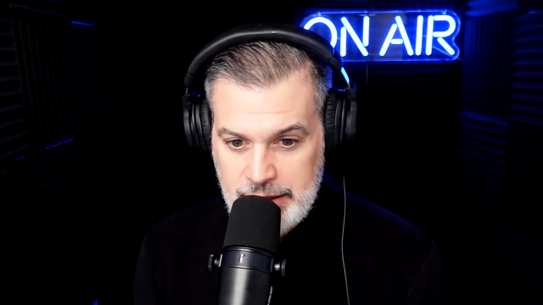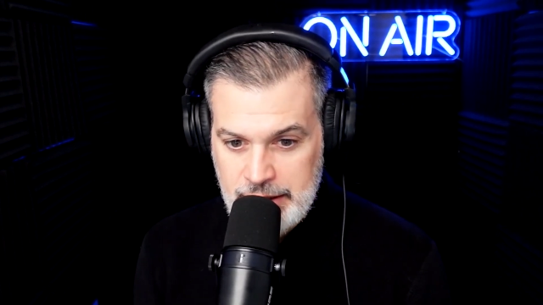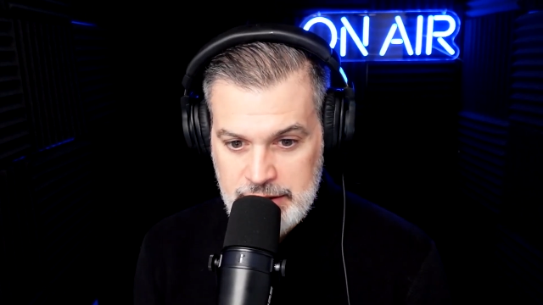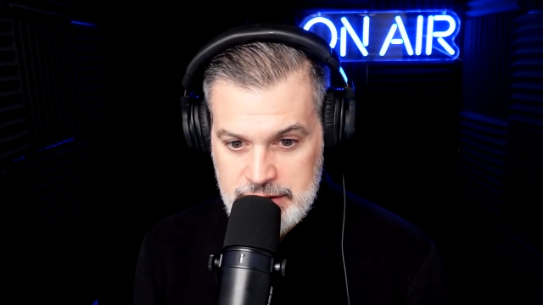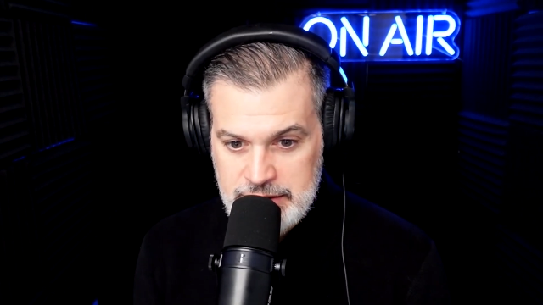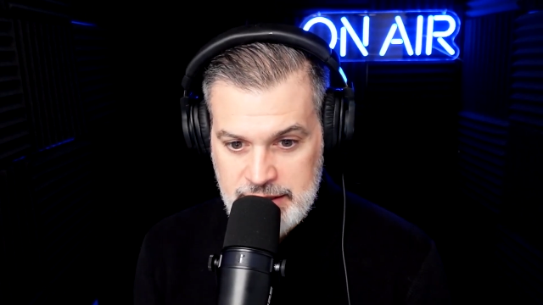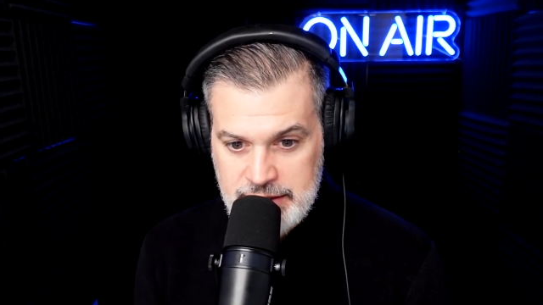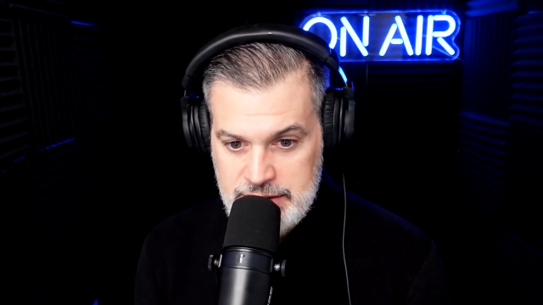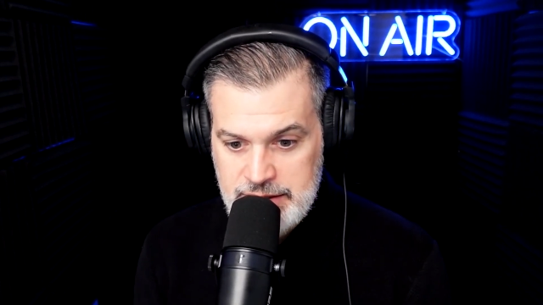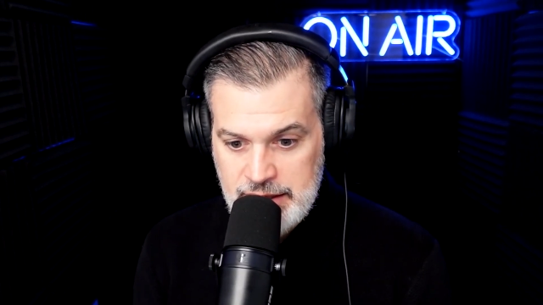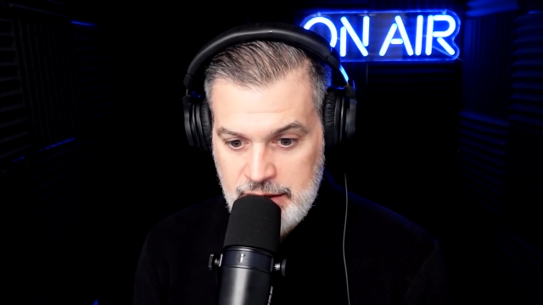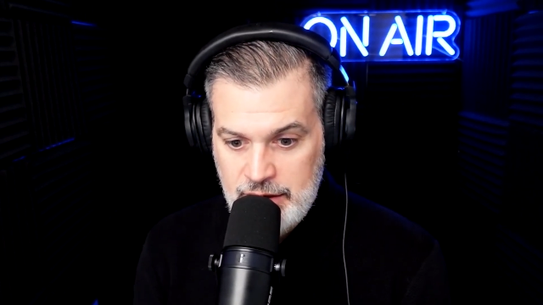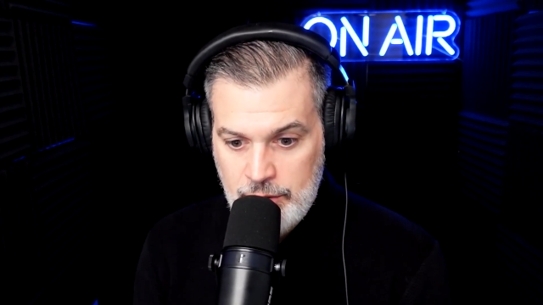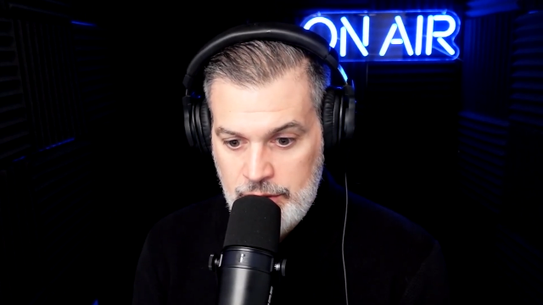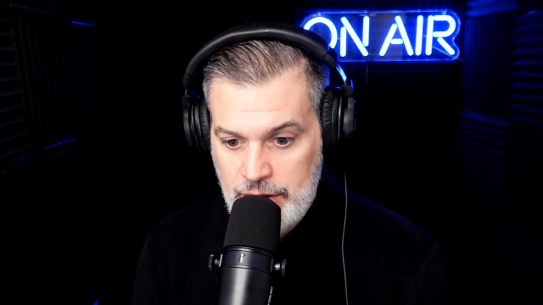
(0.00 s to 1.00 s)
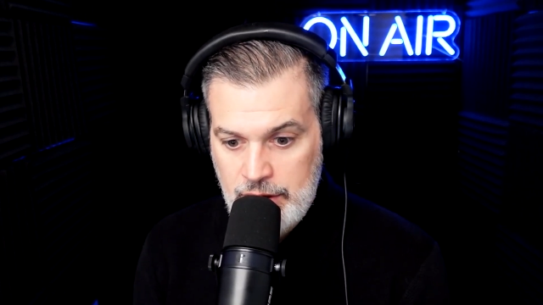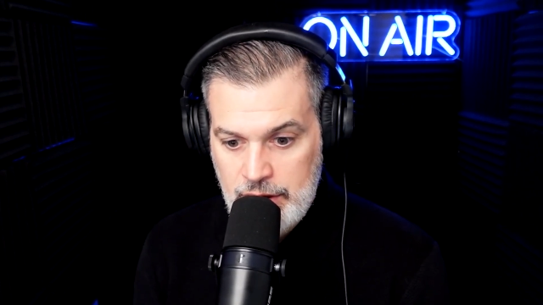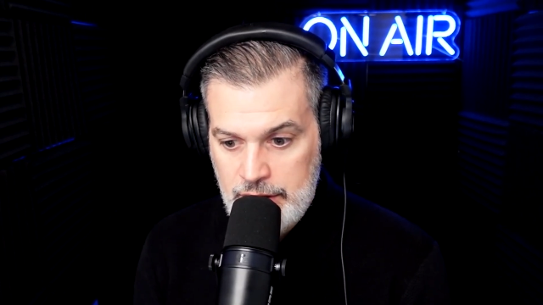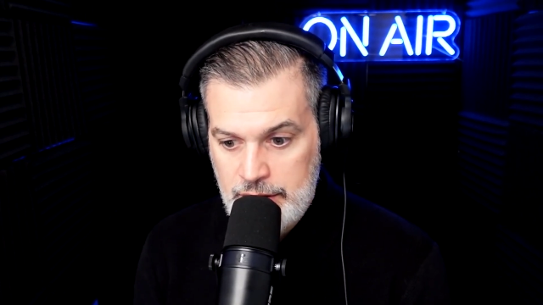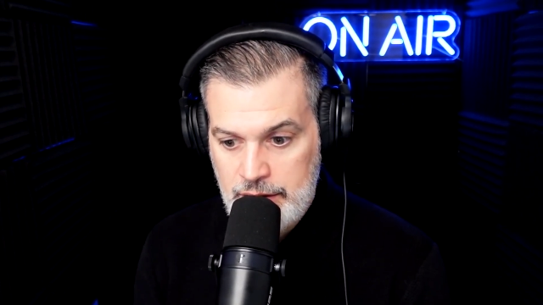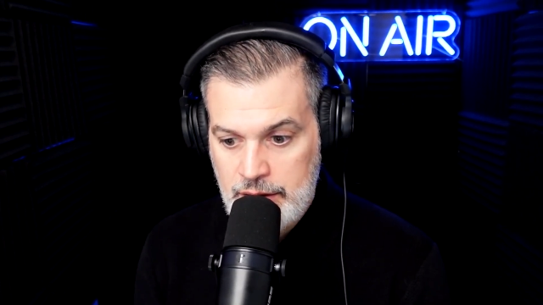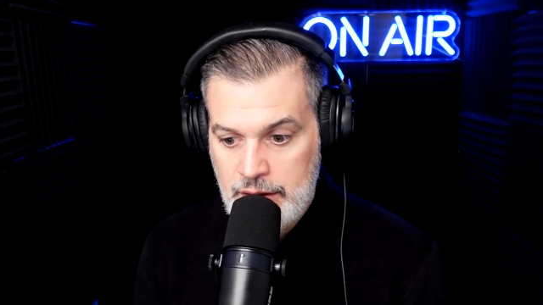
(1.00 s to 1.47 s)
an intense thing going
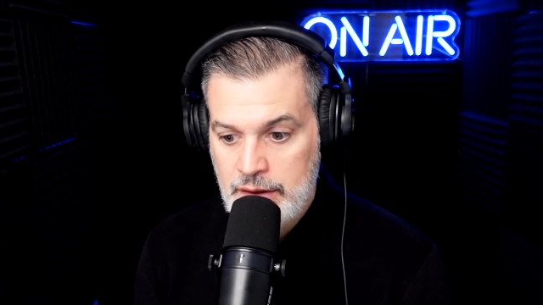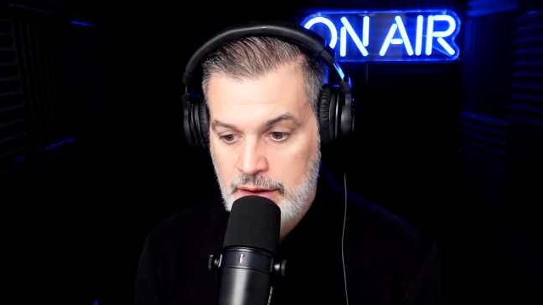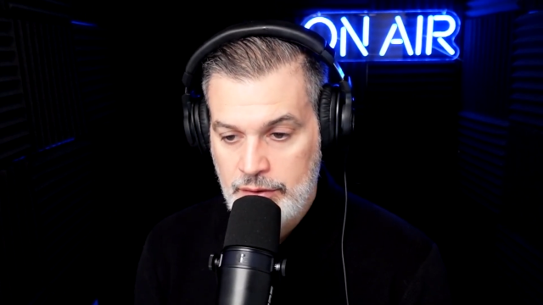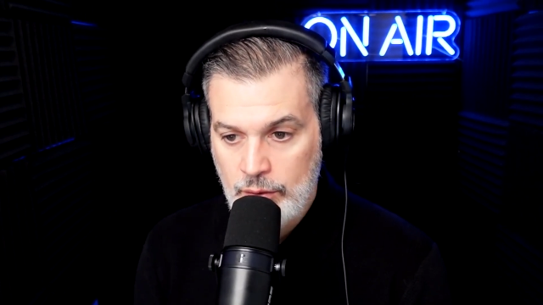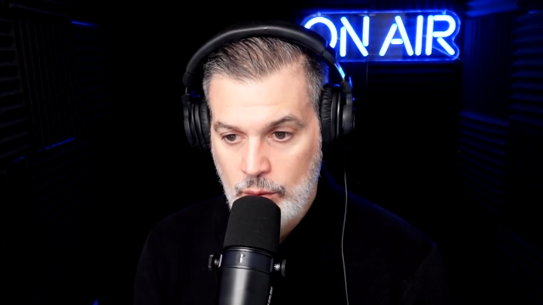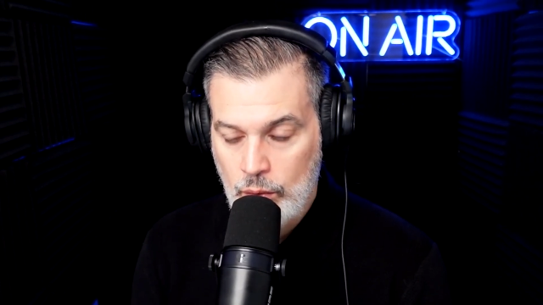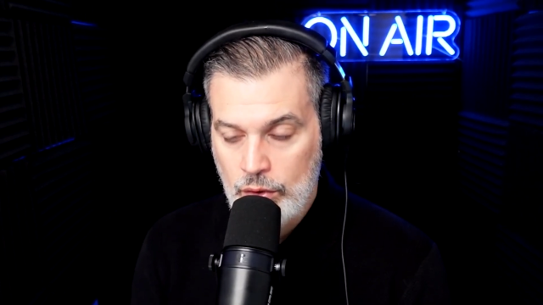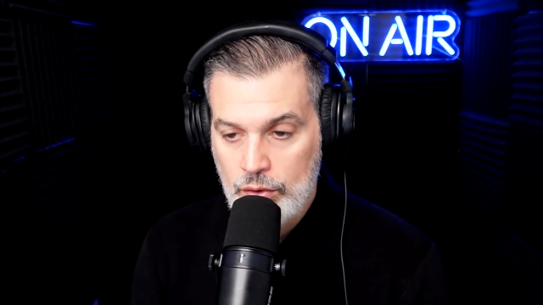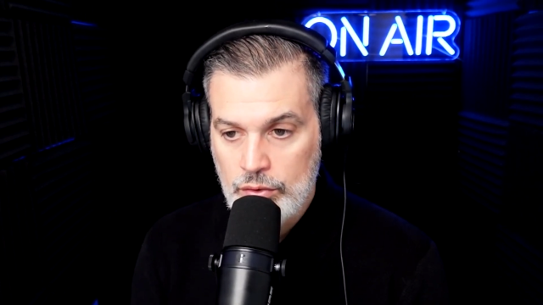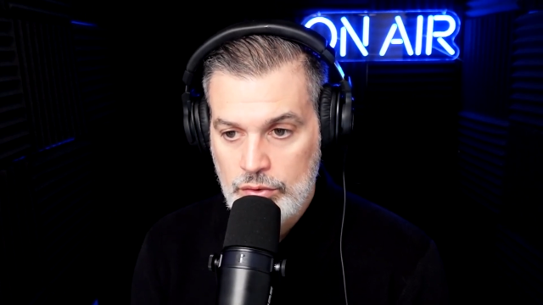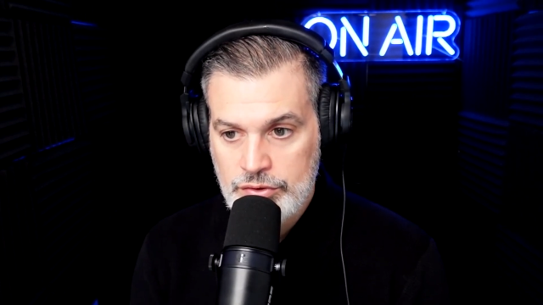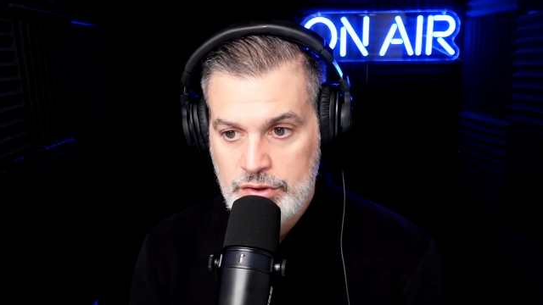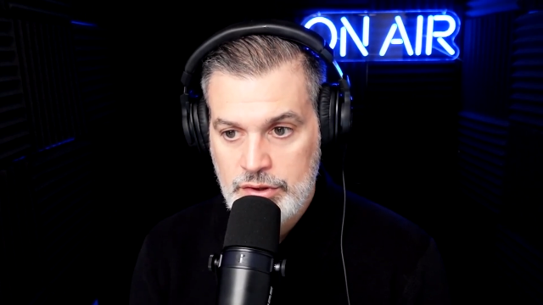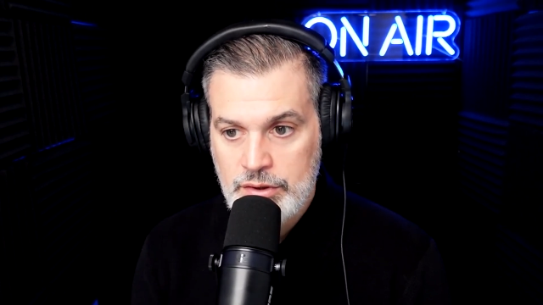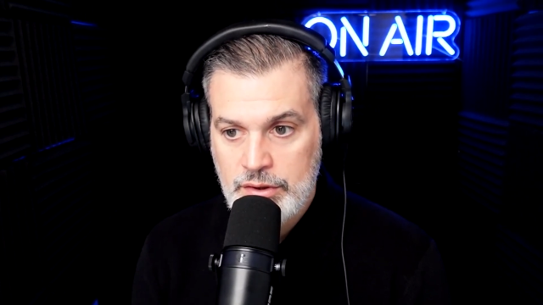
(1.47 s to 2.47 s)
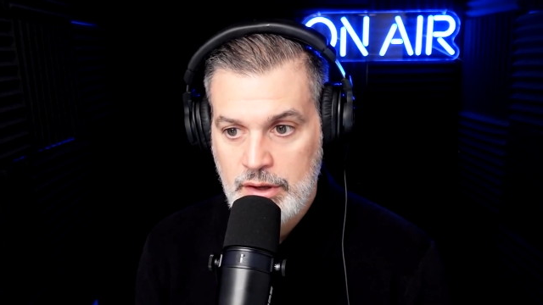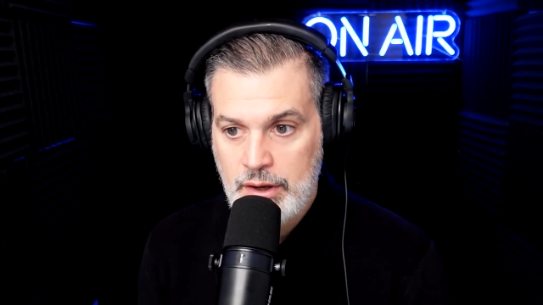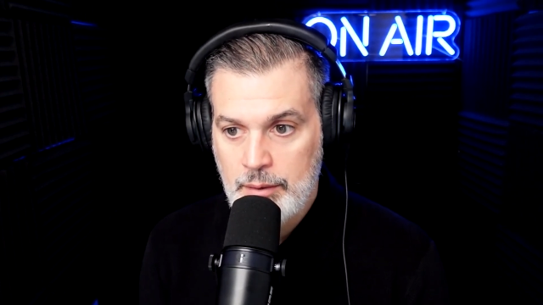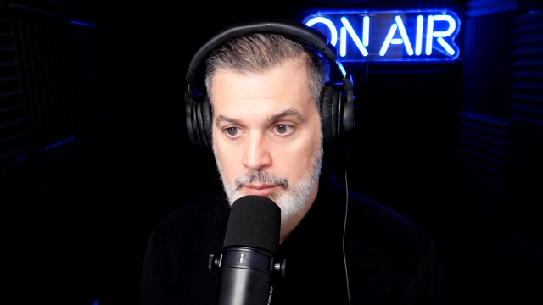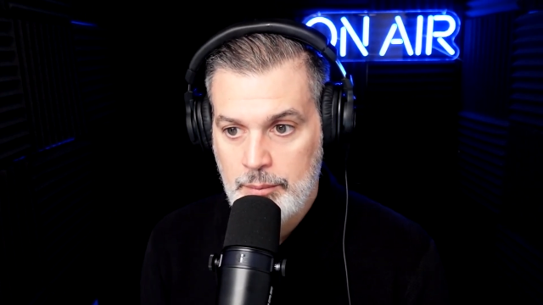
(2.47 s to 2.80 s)
on in the world, but